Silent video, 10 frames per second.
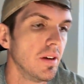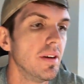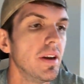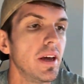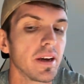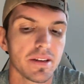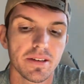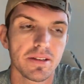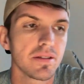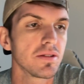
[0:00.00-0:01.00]

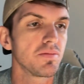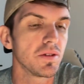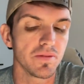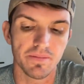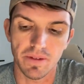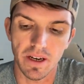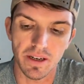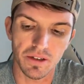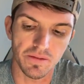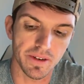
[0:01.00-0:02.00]
Next, let's move them
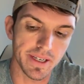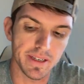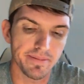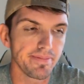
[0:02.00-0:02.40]
guys over here.